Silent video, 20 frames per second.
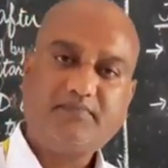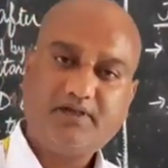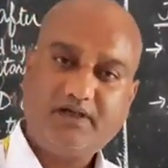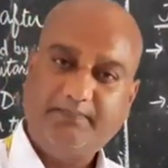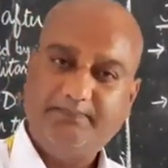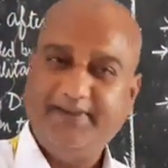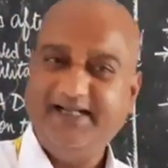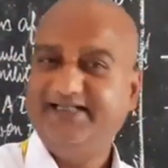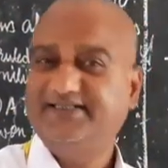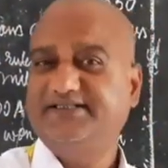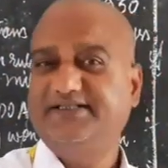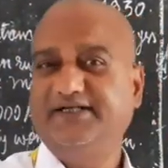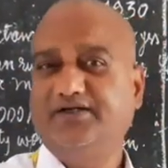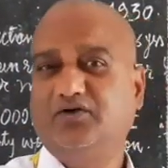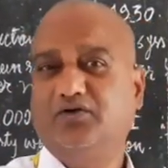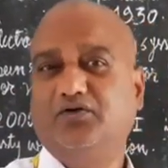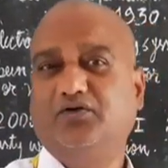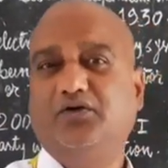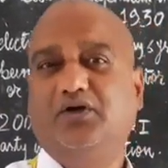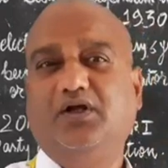
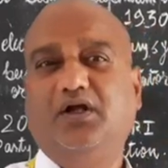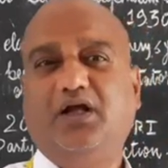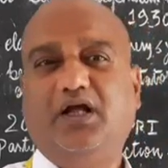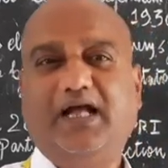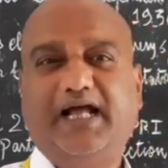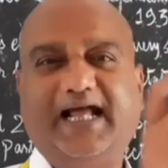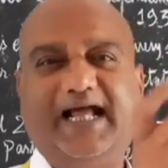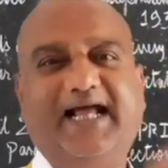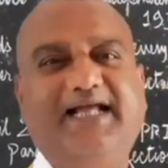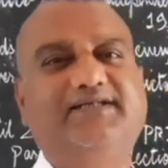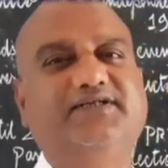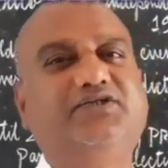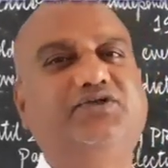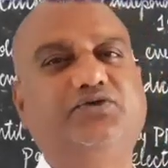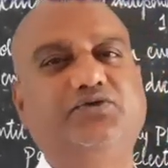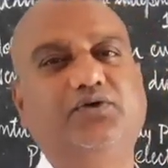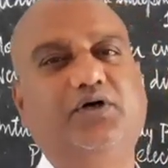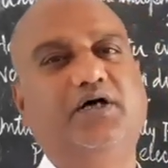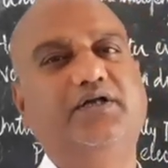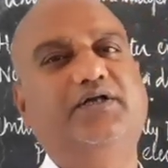Mexico had
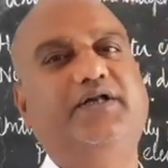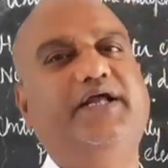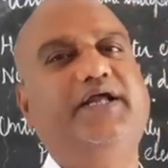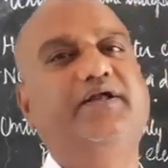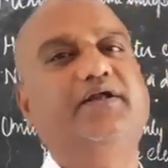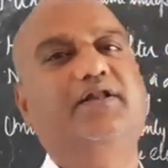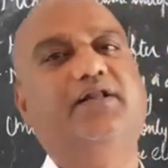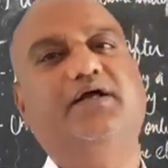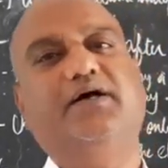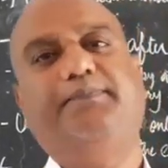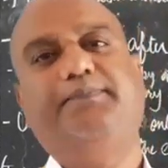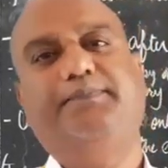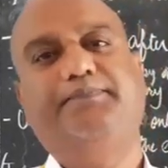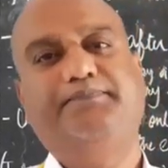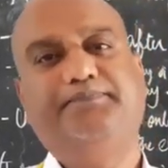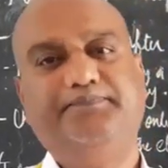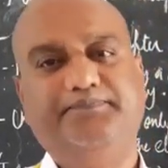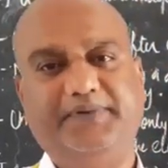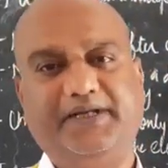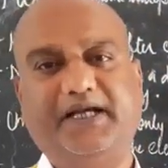to attend the
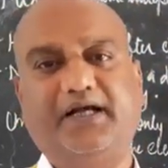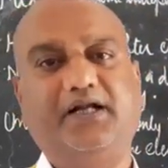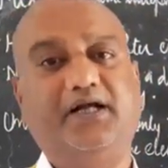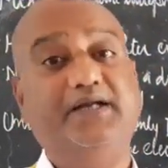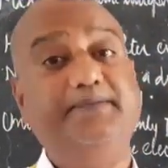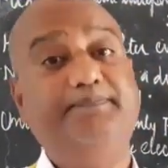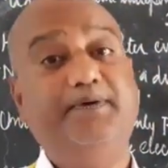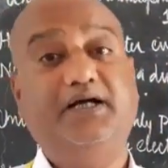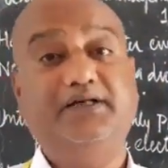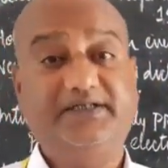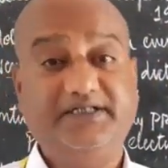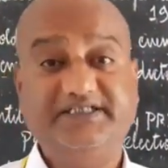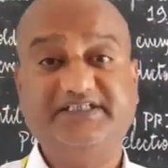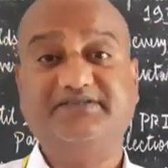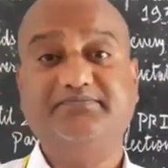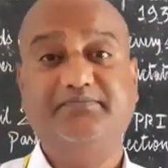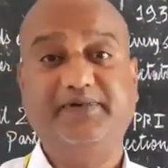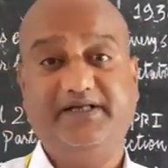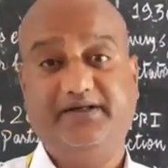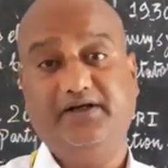PRI party's
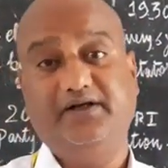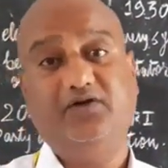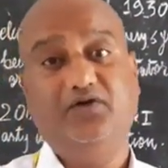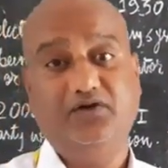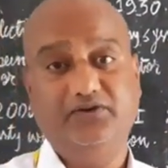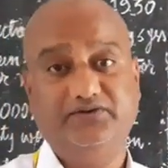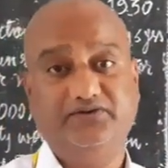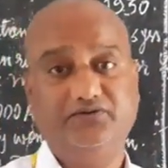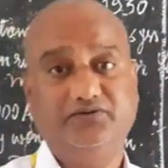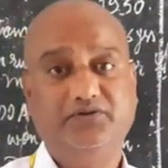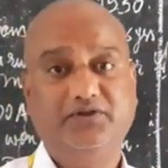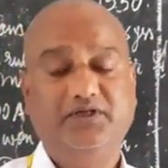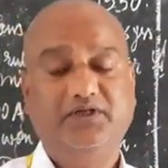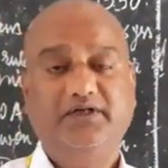meeting also.